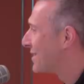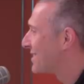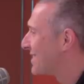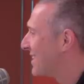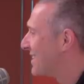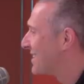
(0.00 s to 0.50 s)

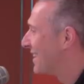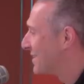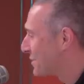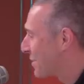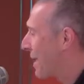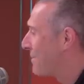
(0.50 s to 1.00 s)
this season,
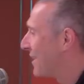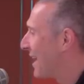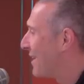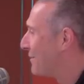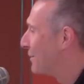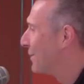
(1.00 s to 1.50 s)
and so happy to
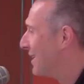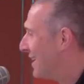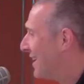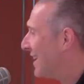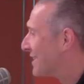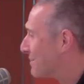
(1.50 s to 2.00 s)
have you
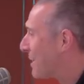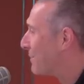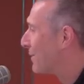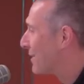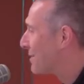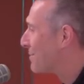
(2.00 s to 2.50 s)
as a
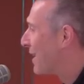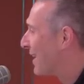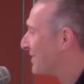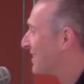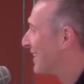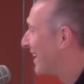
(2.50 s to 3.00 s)
member of the
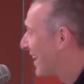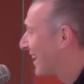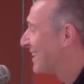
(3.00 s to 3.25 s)
Browns. And I